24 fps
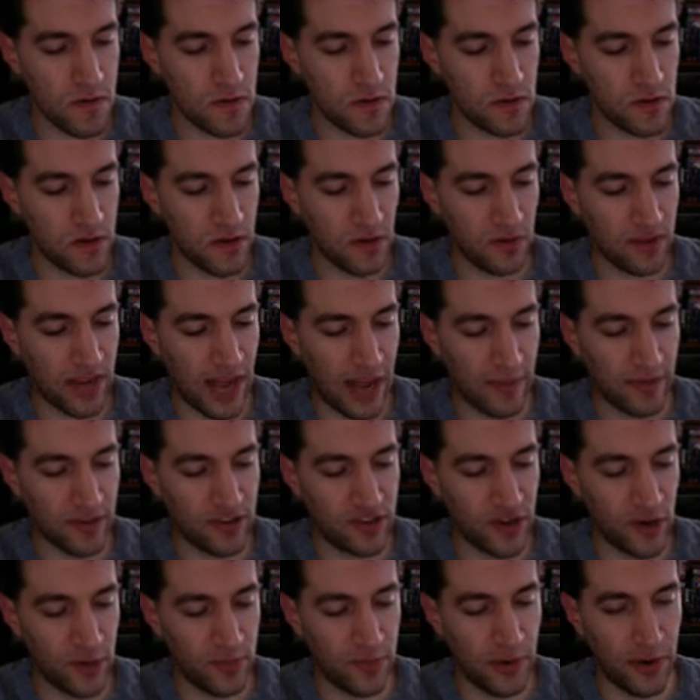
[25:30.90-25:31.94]
So Comic
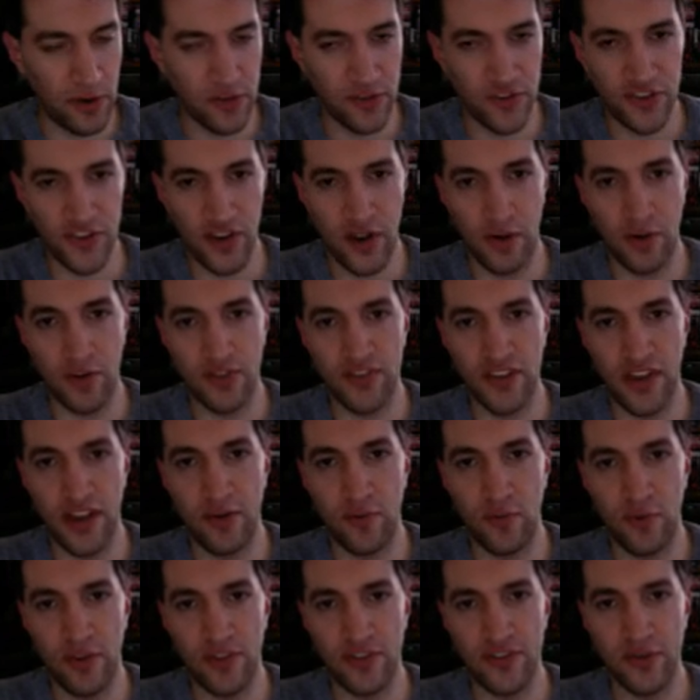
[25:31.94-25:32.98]
Show Post-Show is
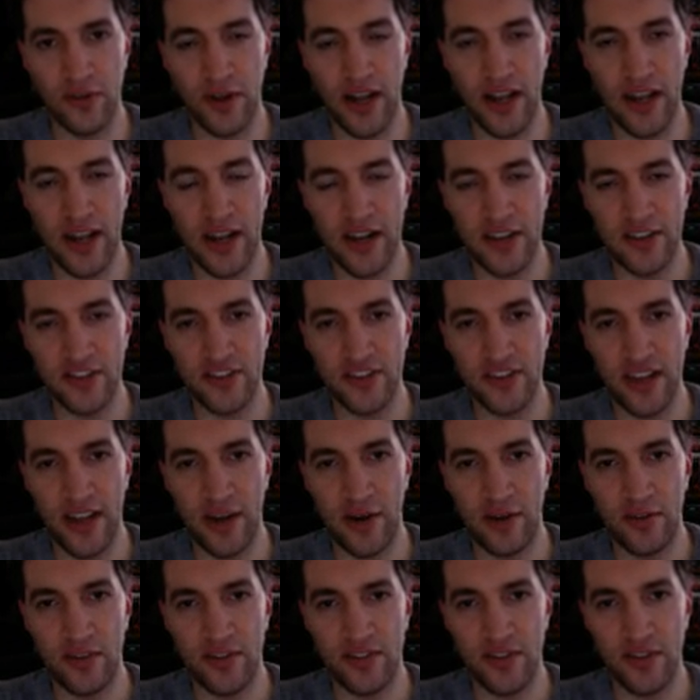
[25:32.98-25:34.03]
on winter hiatus
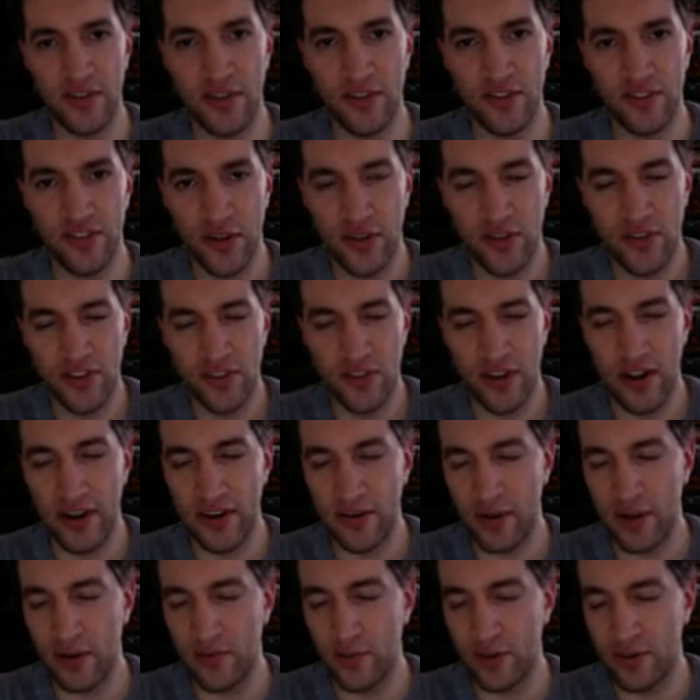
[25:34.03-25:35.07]
now because all the shows are
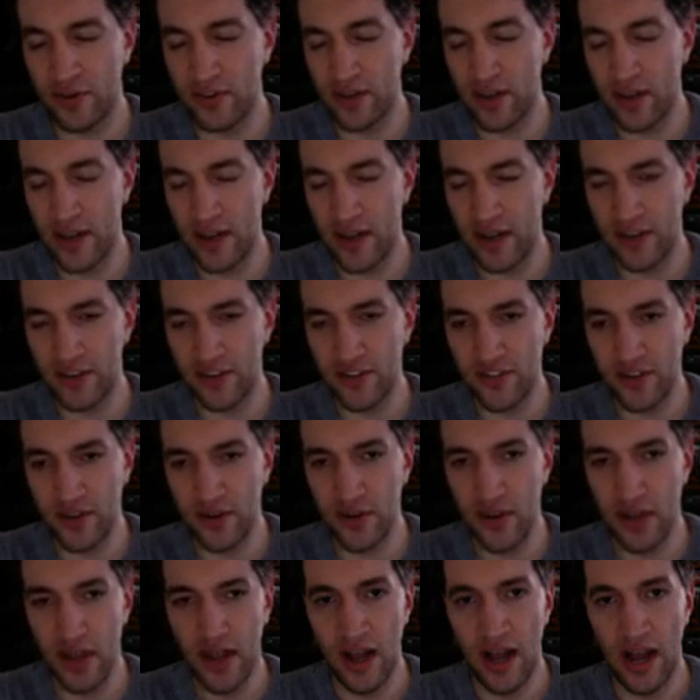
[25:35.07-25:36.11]
on winter hiatus.
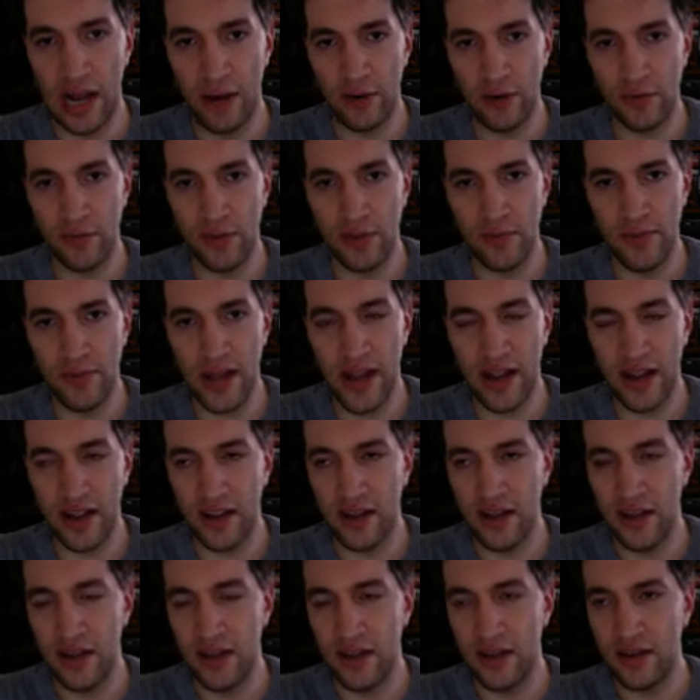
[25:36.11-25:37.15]
So I will be
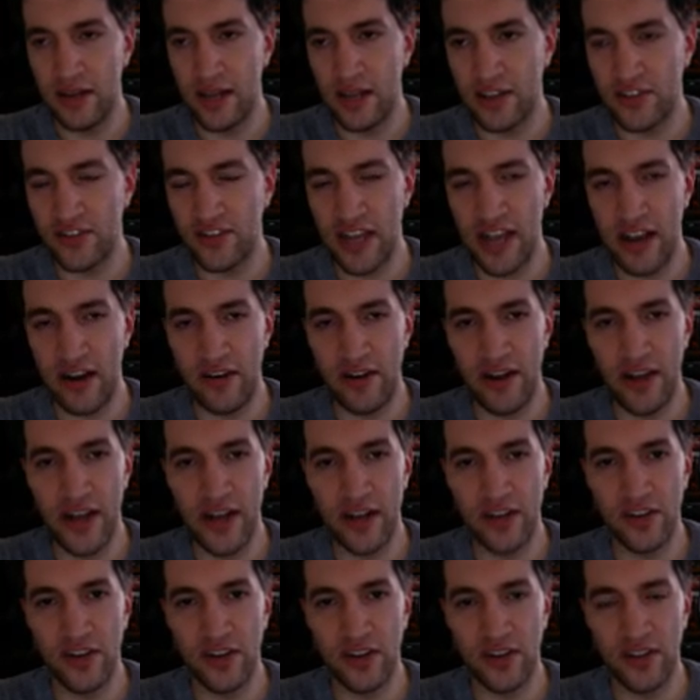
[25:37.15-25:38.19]
back next Saturday
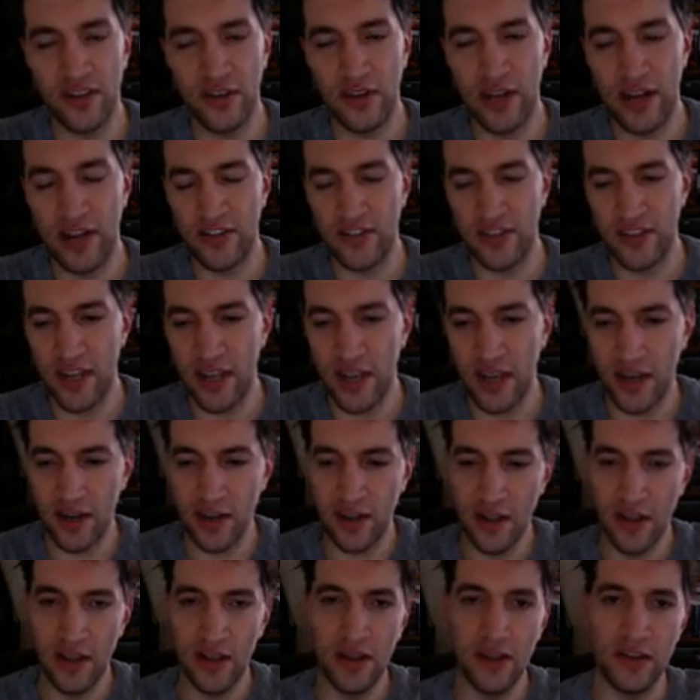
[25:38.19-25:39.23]
to talk to you guys
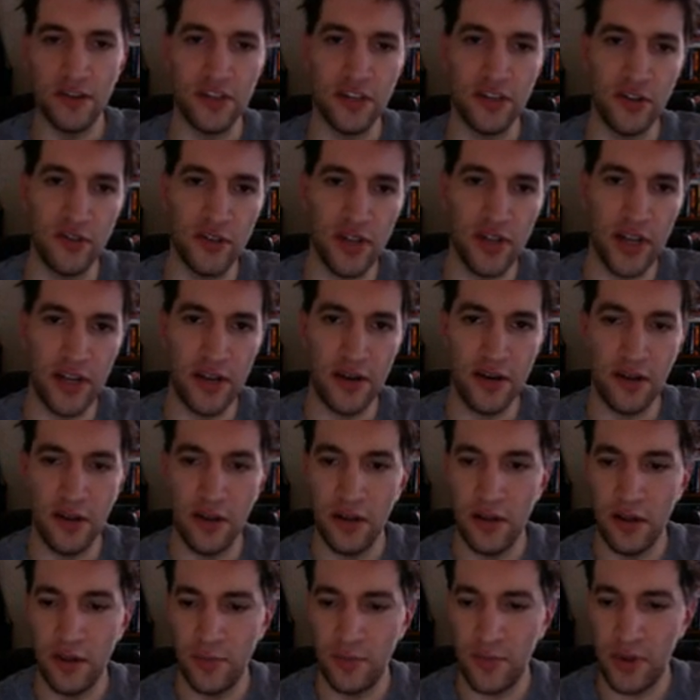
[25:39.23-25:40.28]
again. Until then,
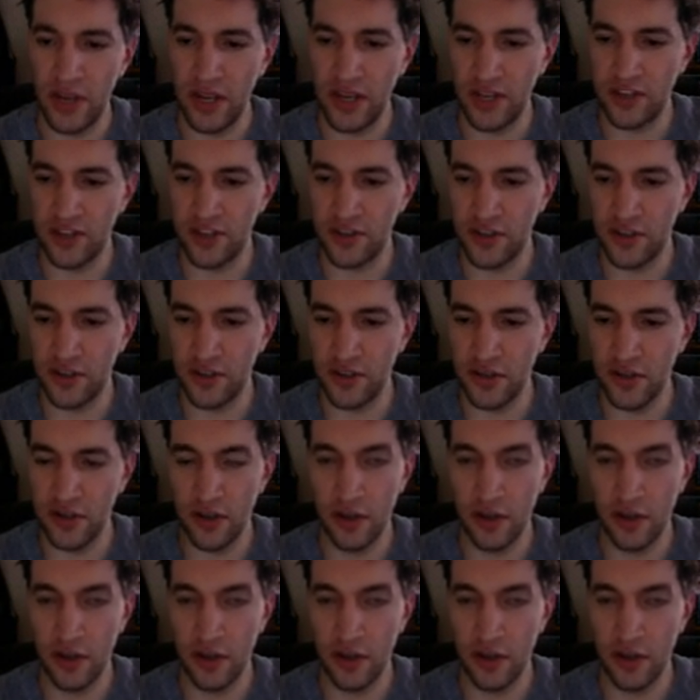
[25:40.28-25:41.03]
peace